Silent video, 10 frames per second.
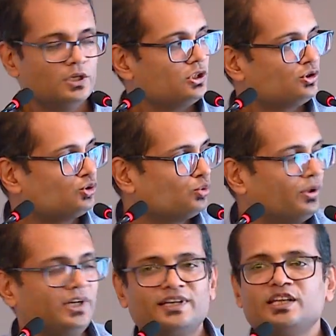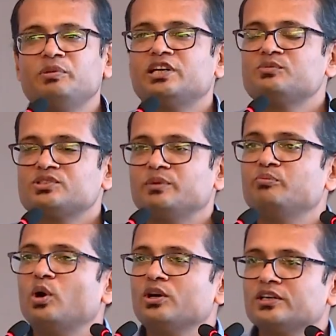So storytelling becomes
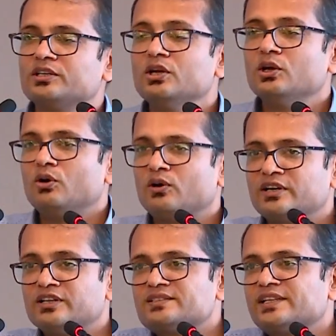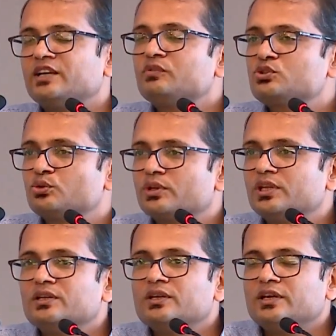important, or understanding of a
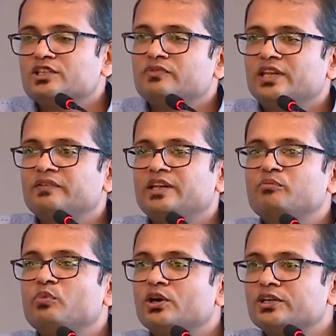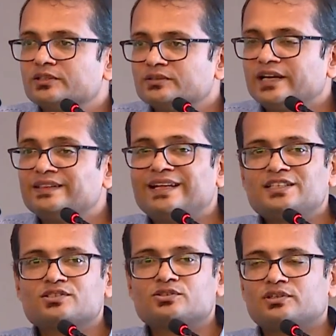story is very, very important. And
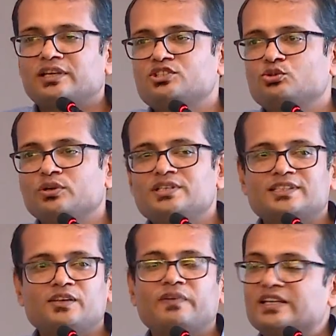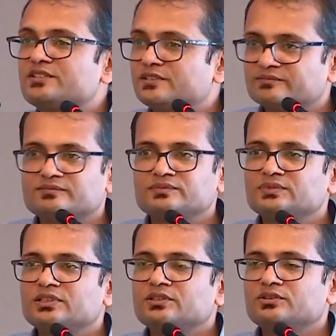stories sell faster.
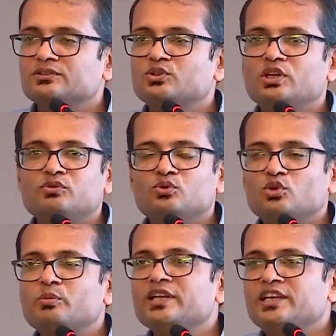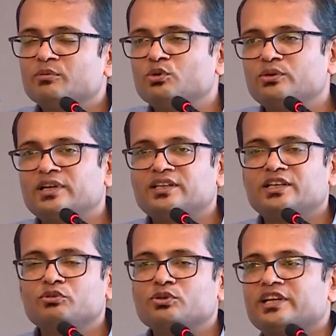Nobody came to you and
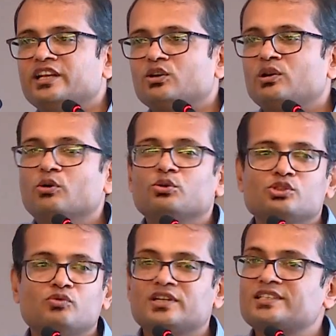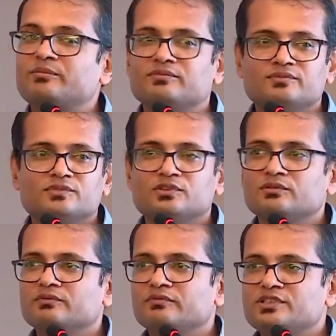give you training on how to use WhatsApp.
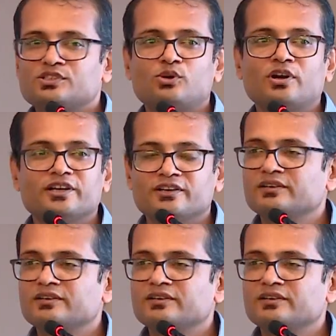We just got it.